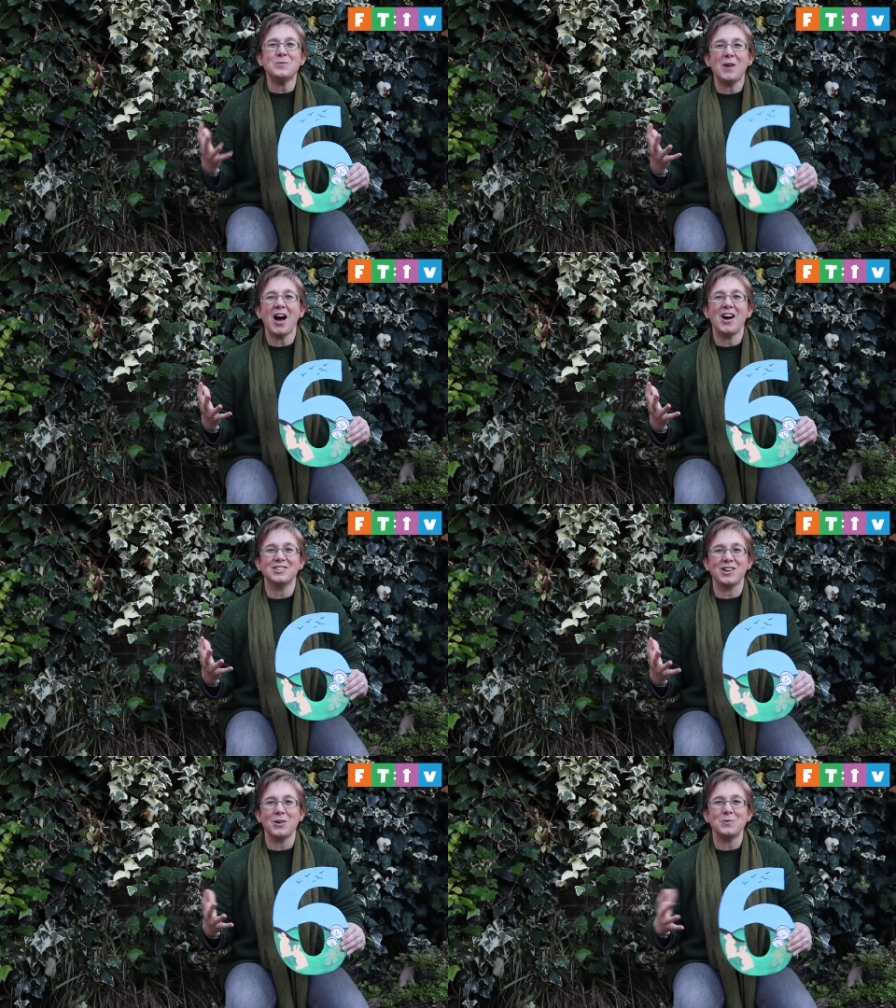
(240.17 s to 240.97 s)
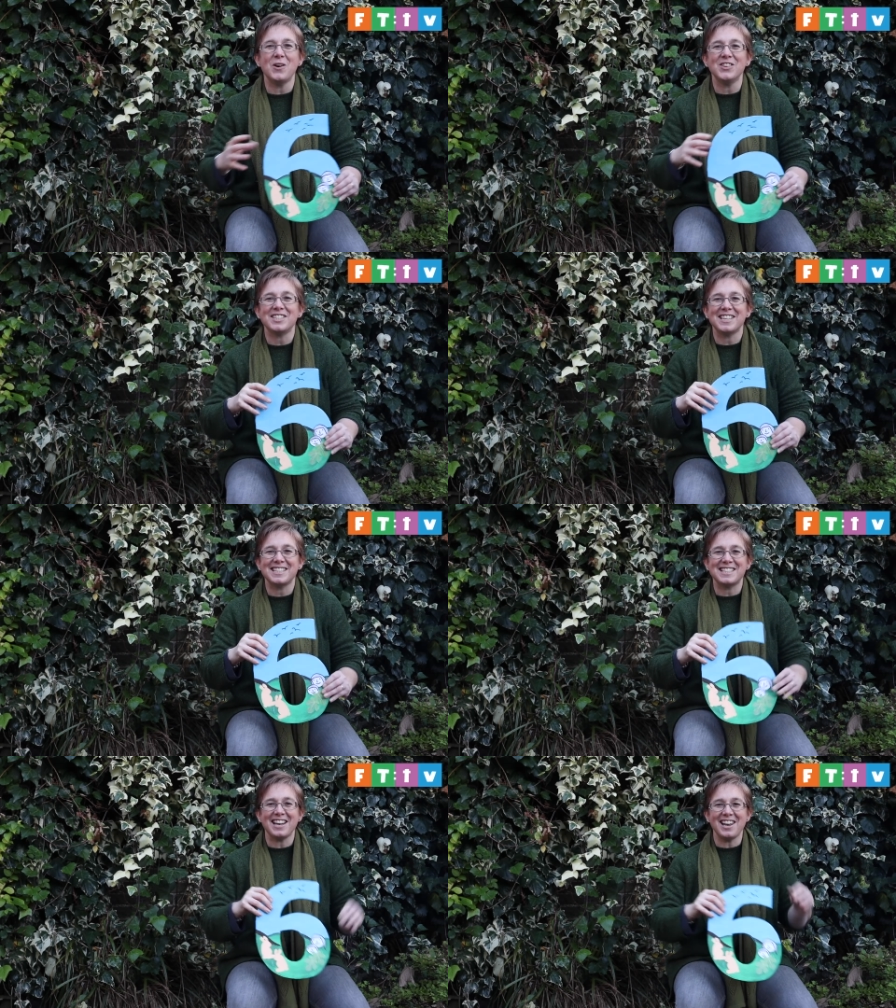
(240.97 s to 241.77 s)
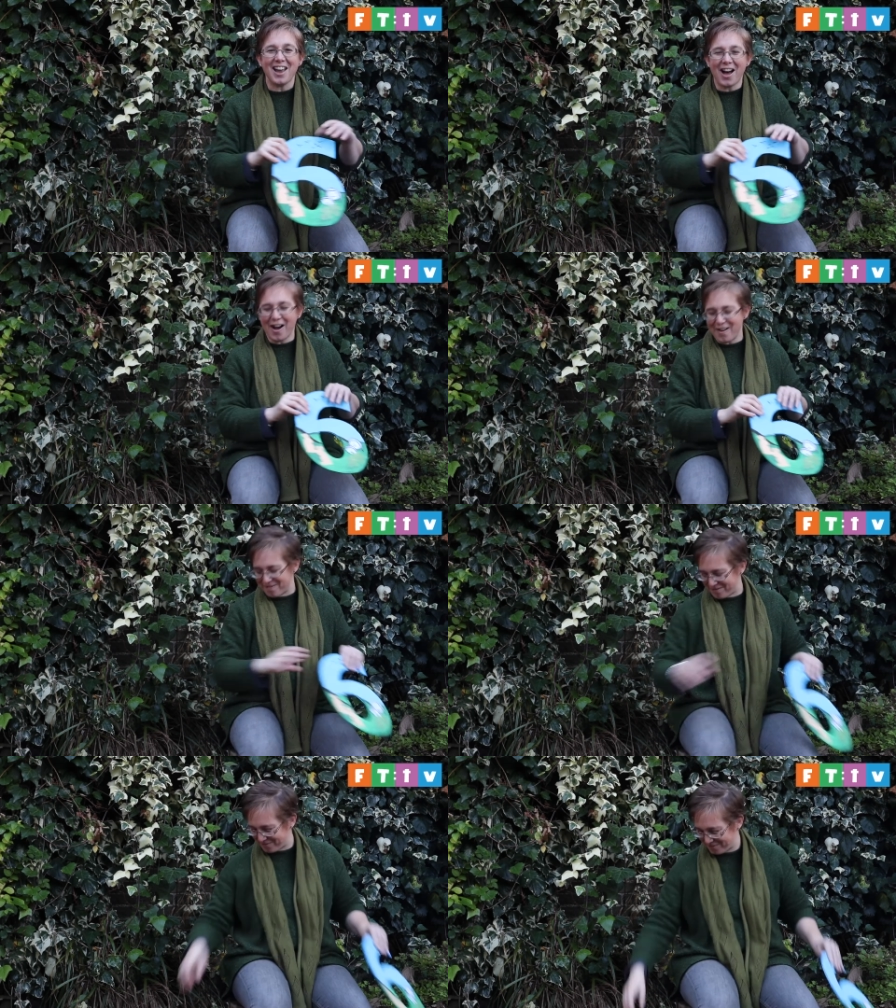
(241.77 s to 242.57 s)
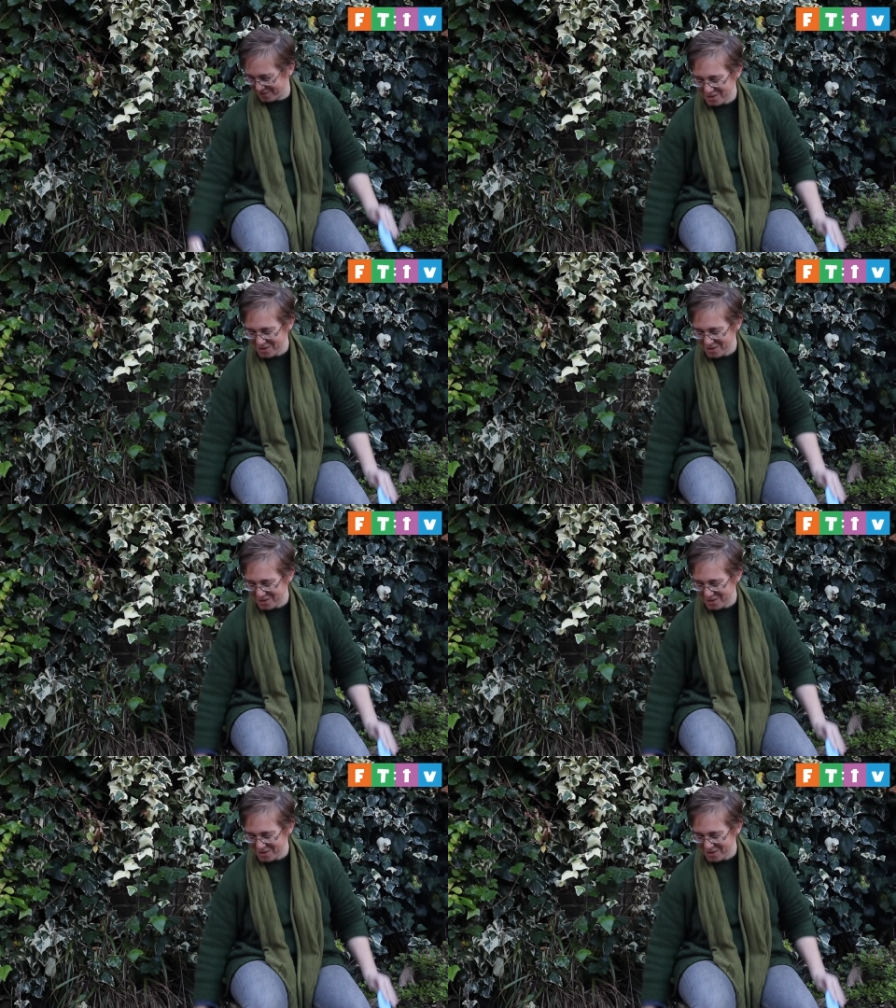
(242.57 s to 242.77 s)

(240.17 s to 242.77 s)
world God wants us to love.